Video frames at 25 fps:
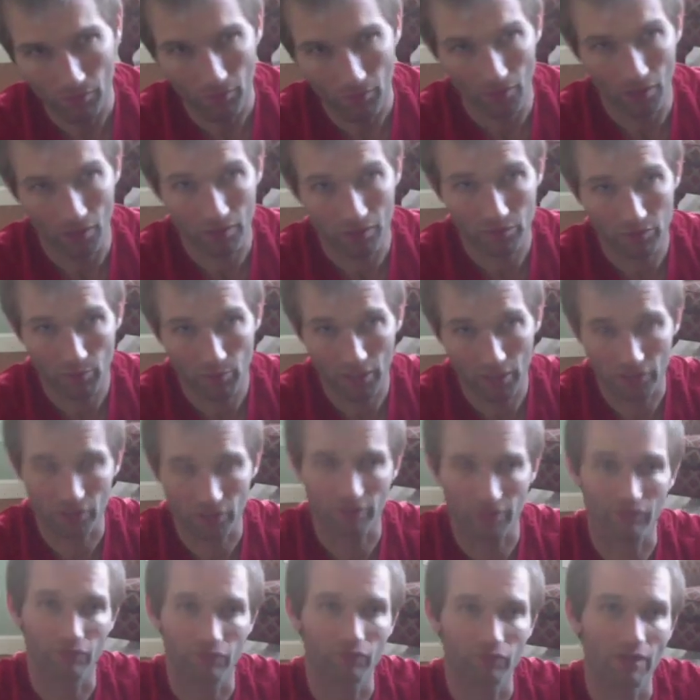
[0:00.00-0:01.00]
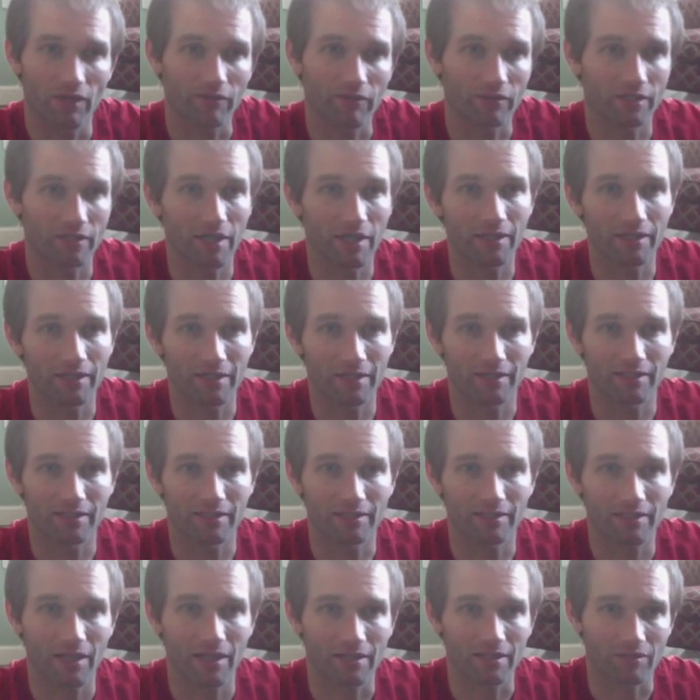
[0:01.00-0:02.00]
especially if you've never done any of
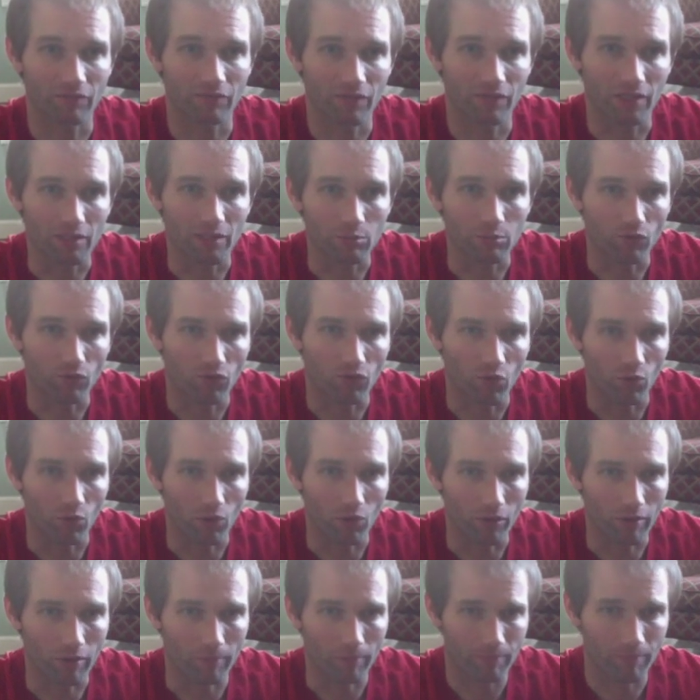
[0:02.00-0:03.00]
these kinds of things before.